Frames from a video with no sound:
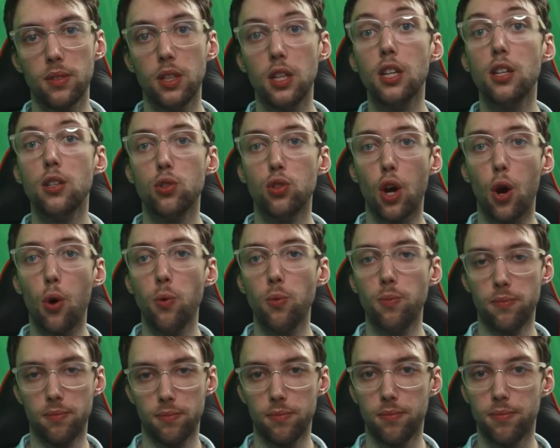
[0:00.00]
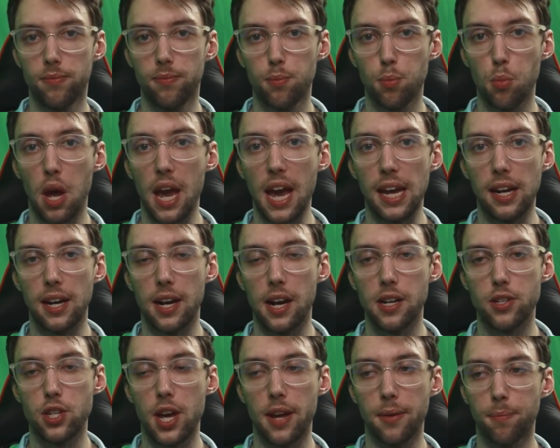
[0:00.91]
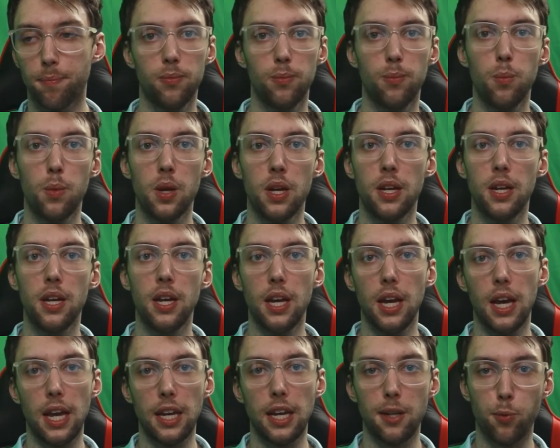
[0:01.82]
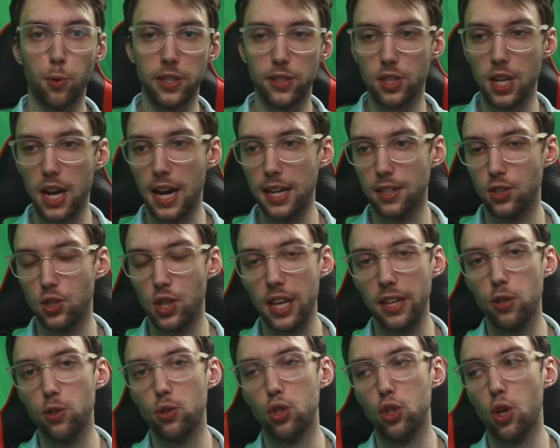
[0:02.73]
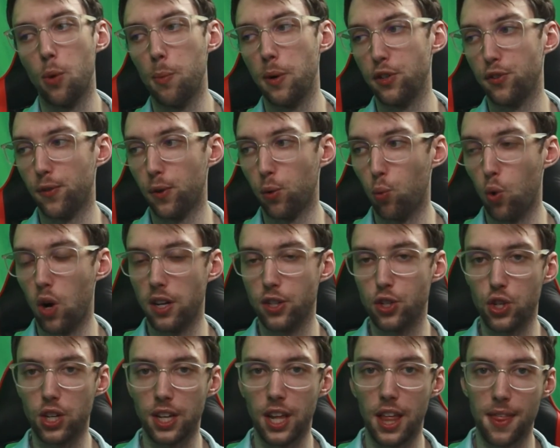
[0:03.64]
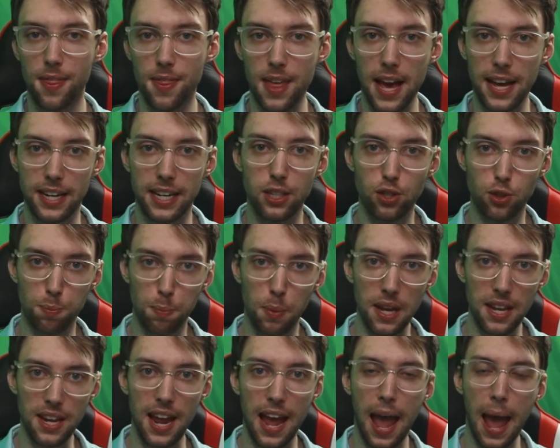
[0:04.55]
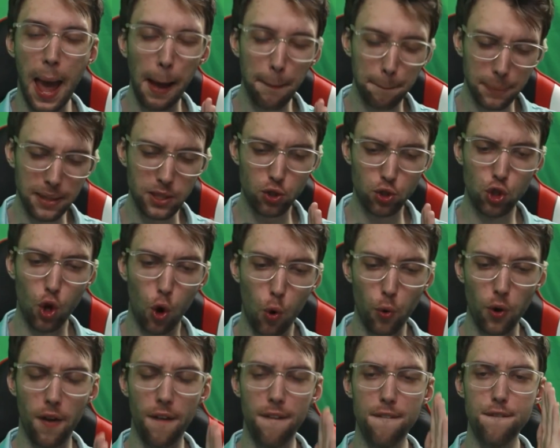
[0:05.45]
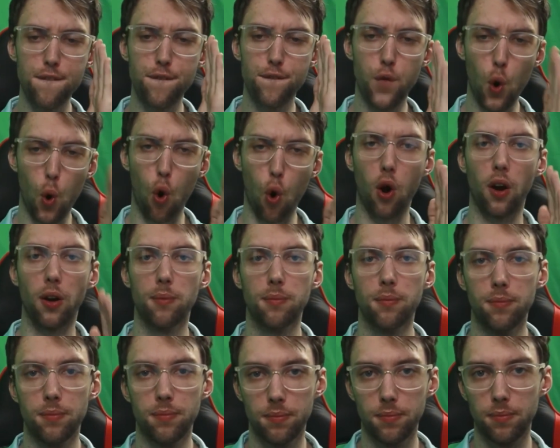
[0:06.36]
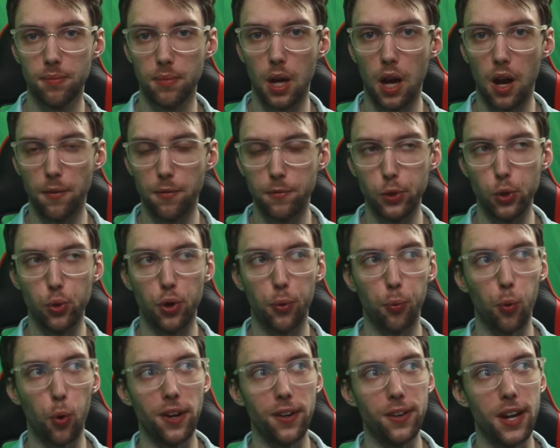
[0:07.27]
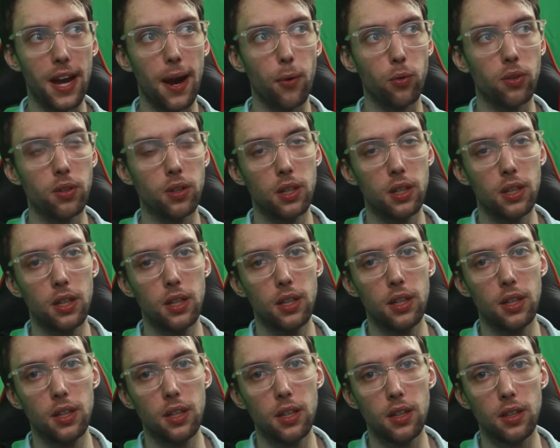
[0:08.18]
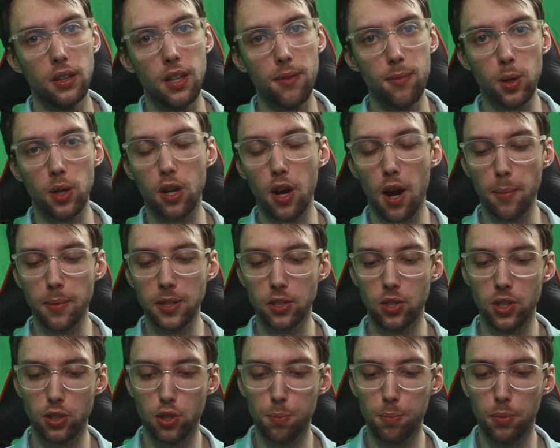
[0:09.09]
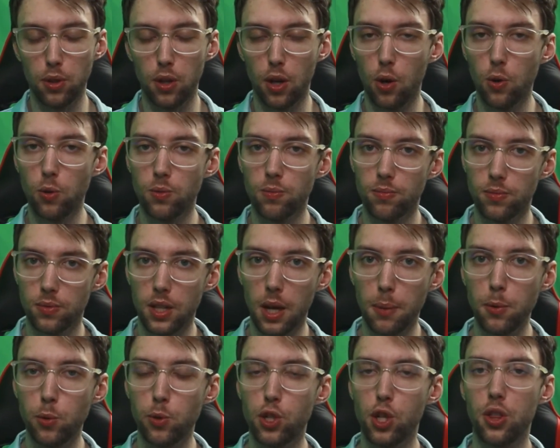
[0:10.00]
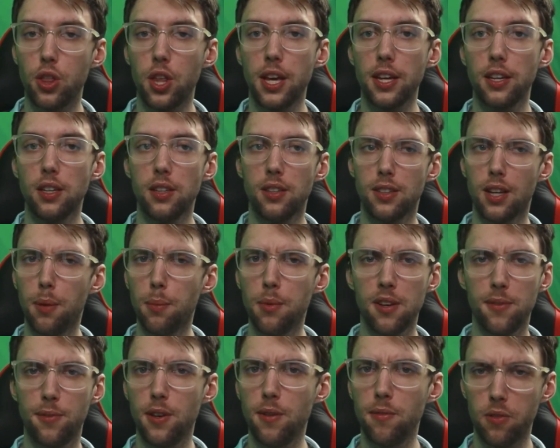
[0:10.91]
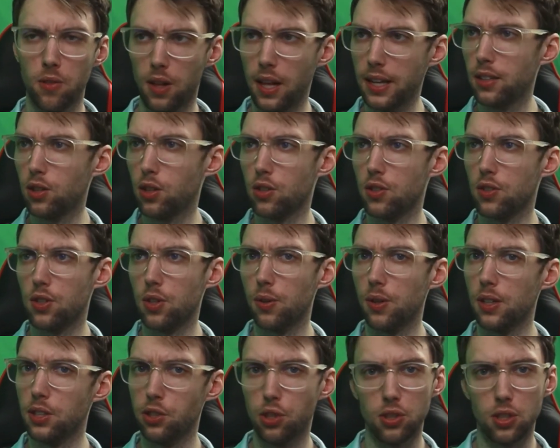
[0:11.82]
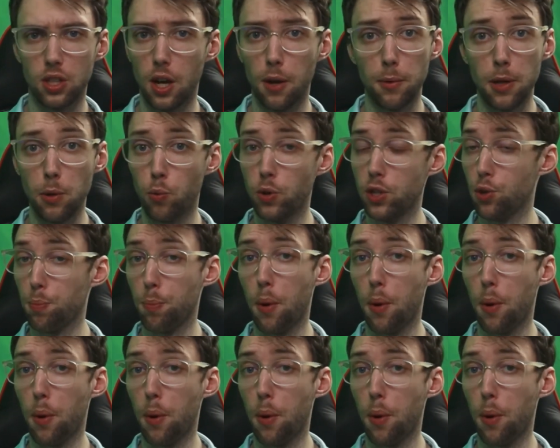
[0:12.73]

So, 8 out of 10. Anyways, guys, thank you so much for watching. That has been episode Ep.4 of Unit Rundown. Leave in a comment section below. Tell me what you think. Tell me if you even like this series, and tell me which